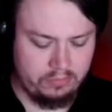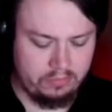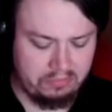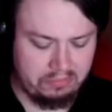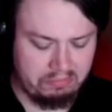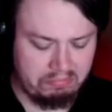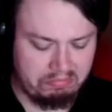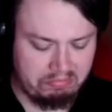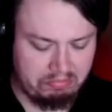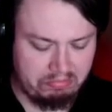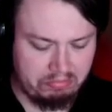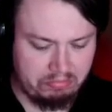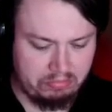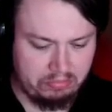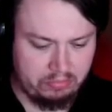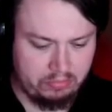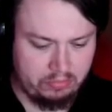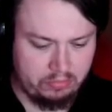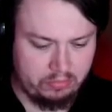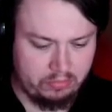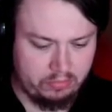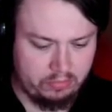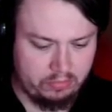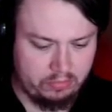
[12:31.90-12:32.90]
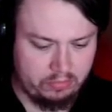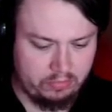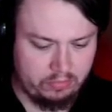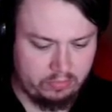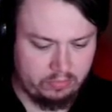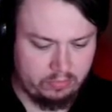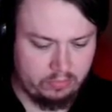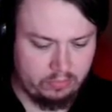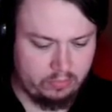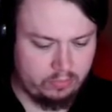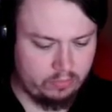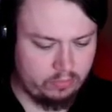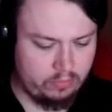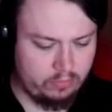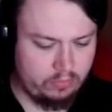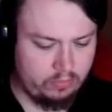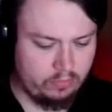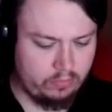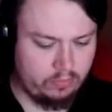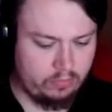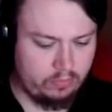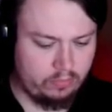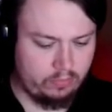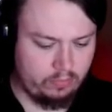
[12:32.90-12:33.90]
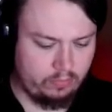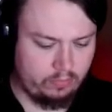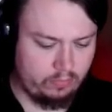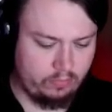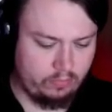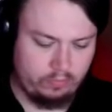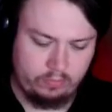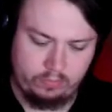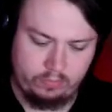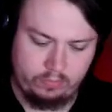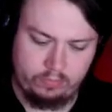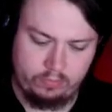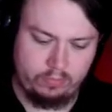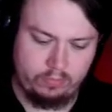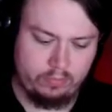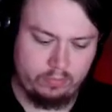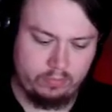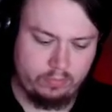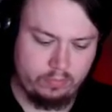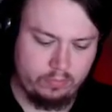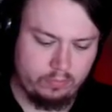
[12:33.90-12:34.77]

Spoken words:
This person isn't speaking.